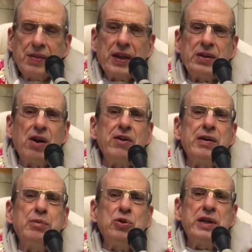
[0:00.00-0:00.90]
that
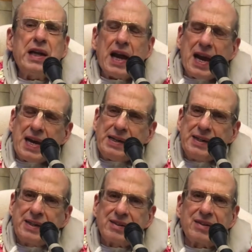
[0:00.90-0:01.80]
Narada Muni had
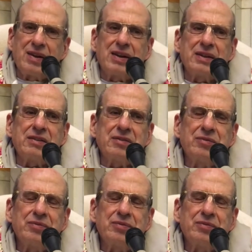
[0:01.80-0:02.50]
in his heart